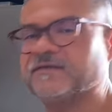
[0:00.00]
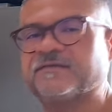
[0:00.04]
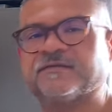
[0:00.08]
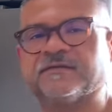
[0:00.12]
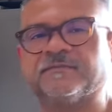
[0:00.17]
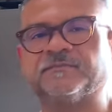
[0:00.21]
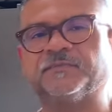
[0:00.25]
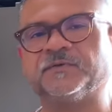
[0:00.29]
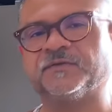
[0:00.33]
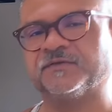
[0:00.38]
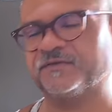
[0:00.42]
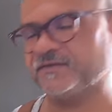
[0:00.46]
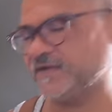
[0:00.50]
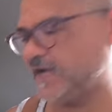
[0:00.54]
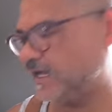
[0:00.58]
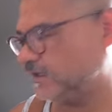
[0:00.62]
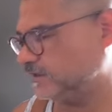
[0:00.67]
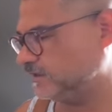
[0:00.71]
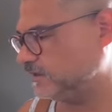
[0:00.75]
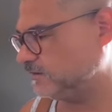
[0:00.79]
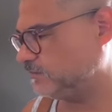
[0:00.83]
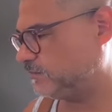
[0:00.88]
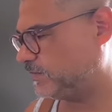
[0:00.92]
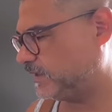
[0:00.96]
simple
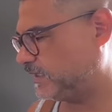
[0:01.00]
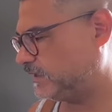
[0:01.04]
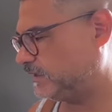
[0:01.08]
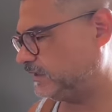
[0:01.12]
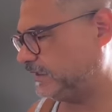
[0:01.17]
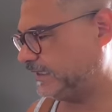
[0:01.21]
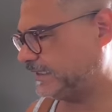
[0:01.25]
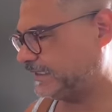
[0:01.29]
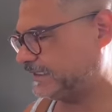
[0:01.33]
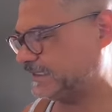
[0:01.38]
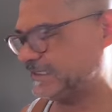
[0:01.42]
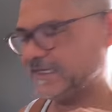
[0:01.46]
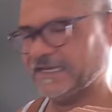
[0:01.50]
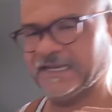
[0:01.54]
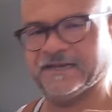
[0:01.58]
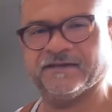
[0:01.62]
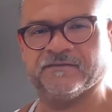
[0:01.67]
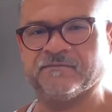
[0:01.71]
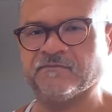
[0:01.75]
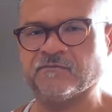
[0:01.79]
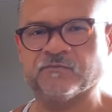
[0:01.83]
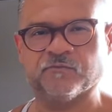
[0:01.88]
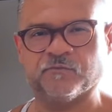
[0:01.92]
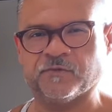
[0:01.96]
salad, but like,
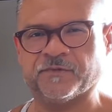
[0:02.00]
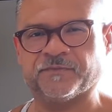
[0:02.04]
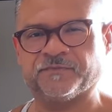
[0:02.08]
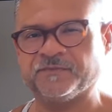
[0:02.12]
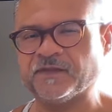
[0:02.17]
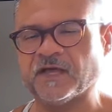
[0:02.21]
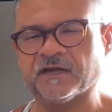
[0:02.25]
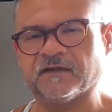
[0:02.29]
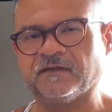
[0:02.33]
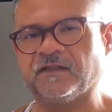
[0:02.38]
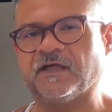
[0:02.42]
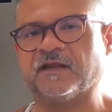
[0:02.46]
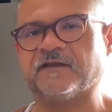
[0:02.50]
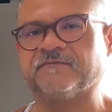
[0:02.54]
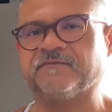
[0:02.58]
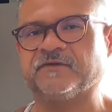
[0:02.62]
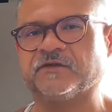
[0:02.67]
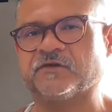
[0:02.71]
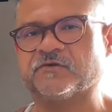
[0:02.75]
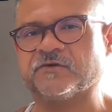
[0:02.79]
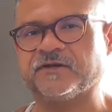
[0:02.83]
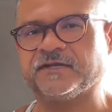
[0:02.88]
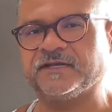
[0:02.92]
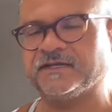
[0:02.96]
and with not a lot of
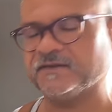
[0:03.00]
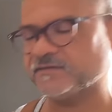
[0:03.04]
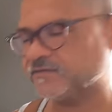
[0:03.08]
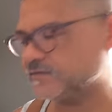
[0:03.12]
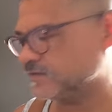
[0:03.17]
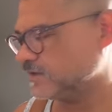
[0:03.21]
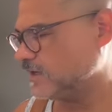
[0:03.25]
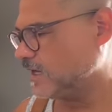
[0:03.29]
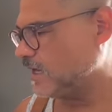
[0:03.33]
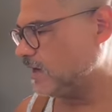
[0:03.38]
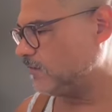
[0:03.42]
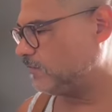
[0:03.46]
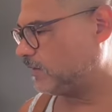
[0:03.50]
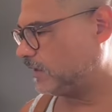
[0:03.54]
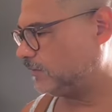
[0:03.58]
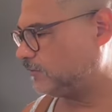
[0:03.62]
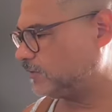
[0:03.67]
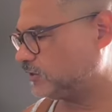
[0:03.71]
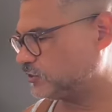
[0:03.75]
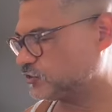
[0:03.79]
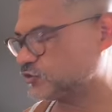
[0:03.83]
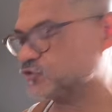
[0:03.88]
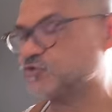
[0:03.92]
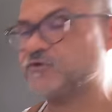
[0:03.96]
ingredients, but I
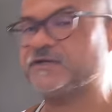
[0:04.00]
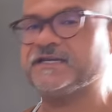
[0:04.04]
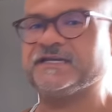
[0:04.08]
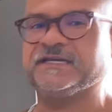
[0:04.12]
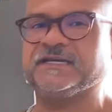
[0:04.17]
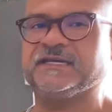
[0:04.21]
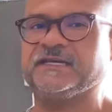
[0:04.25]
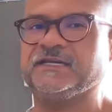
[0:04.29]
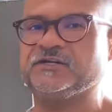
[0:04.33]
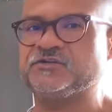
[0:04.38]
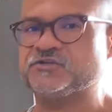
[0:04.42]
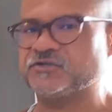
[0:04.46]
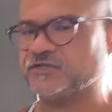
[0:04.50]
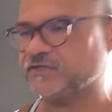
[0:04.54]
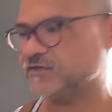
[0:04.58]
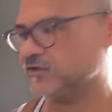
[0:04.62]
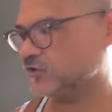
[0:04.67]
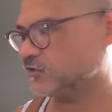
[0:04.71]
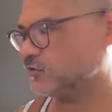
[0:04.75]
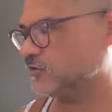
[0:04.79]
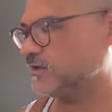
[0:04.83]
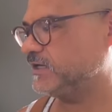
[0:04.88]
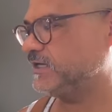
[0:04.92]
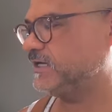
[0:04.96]
wanna treat each
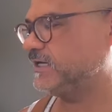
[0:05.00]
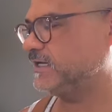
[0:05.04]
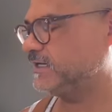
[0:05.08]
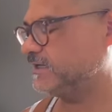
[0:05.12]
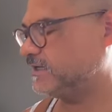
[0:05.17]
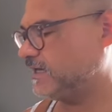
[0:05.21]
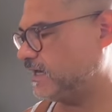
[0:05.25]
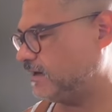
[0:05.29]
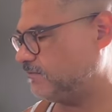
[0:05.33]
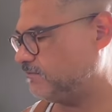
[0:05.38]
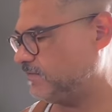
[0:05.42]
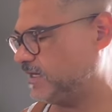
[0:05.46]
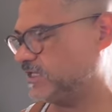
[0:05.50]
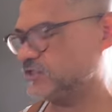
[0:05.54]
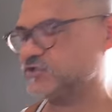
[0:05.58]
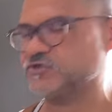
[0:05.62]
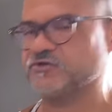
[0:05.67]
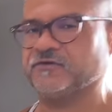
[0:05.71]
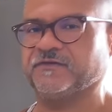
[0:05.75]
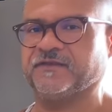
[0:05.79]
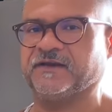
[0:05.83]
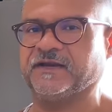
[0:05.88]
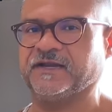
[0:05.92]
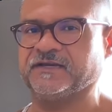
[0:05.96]
ingredient and make
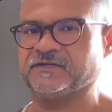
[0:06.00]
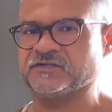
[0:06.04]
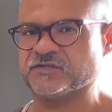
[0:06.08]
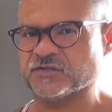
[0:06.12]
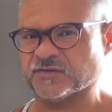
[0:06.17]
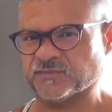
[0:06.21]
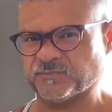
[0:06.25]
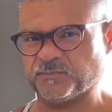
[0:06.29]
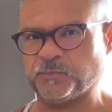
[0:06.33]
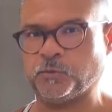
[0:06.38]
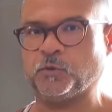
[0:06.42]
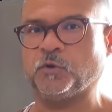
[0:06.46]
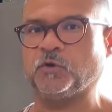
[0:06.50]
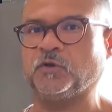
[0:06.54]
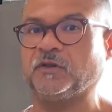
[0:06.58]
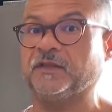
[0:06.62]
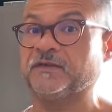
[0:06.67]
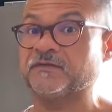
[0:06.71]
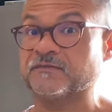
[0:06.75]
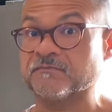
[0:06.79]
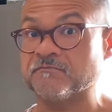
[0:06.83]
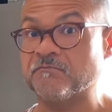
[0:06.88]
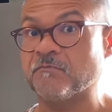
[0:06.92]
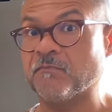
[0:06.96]
sure that I just pull
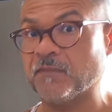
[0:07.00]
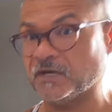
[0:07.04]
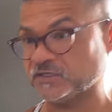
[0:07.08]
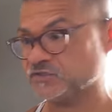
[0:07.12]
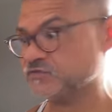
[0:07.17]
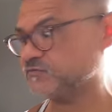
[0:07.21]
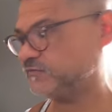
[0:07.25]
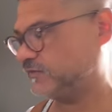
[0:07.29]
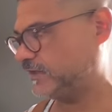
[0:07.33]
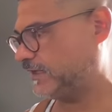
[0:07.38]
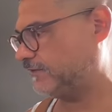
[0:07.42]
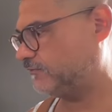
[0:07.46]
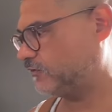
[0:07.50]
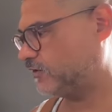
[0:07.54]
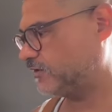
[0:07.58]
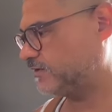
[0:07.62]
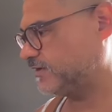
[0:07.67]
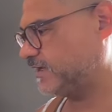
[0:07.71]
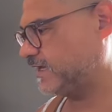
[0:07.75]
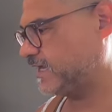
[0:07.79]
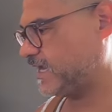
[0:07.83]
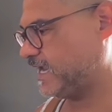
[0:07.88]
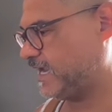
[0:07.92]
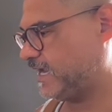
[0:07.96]
as much flavor as
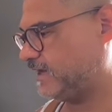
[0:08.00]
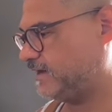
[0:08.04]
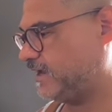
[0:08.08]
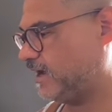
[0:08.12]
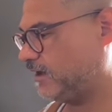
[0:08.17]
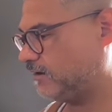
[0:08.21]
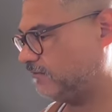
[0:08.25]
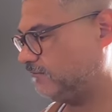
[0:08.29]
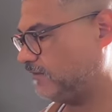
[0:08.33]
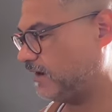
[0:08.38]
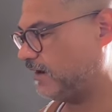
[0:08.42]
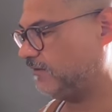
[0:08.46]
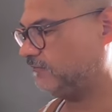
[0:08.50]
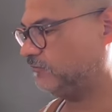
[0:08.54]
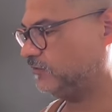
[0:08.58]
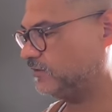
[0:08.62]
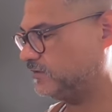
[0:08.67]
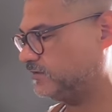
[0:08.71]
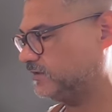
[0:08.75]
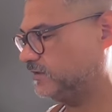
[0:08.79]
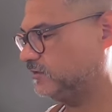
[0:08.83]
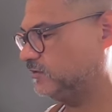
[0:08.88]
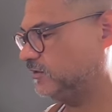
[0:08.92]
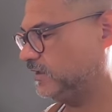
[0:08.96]
I can out of
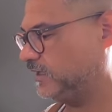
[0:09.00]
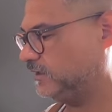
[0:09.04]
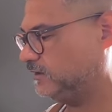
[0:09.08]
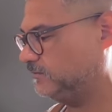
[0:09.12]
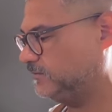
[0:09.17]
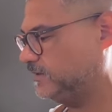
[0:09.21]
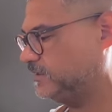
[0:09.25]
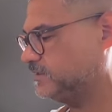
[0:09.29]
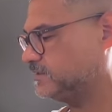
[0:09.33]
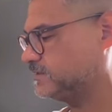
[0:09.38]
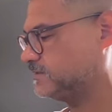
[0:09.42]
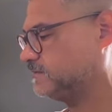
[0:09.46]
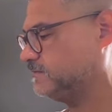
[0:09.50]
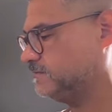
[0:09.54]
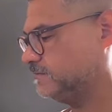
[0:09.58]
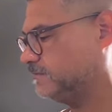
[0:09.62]
every single element.